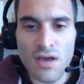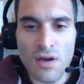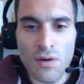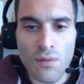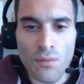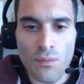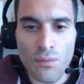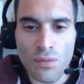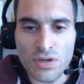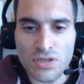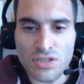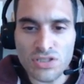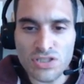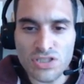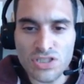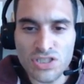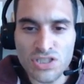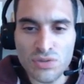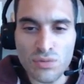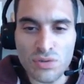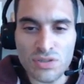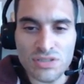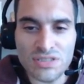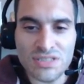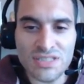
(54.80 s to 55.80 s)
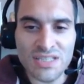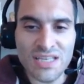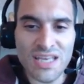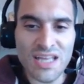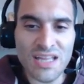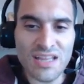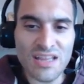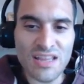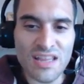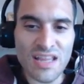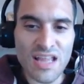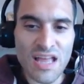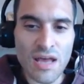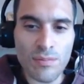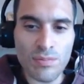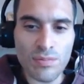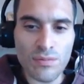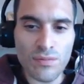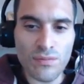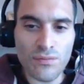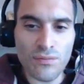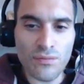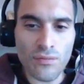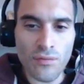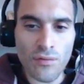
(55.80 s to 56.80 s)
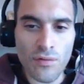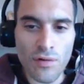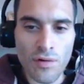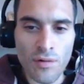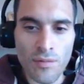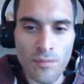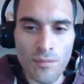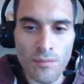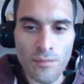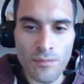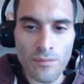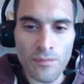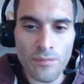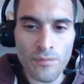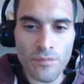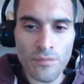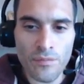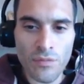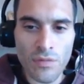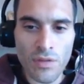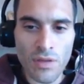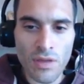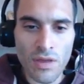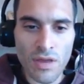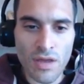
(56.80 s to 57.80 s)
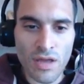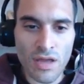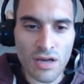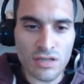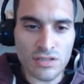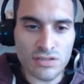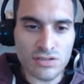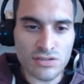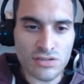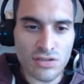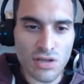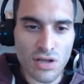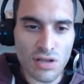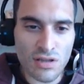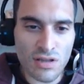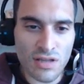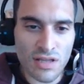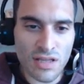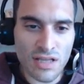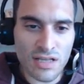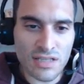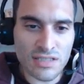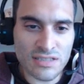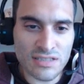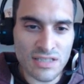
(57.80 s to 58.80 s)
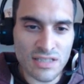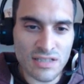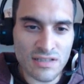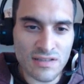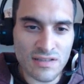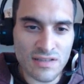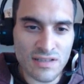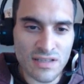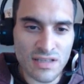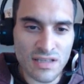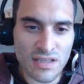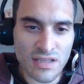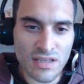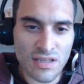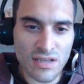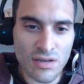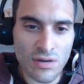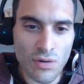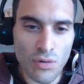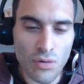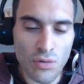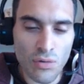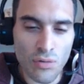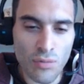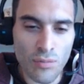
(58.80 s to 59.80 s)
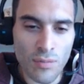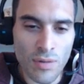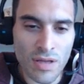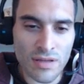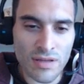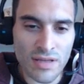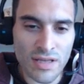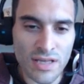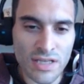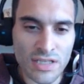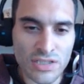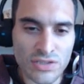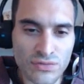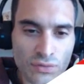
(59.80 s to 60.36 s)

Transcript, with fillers: when she was kidnapped from her Salt Lake City home at age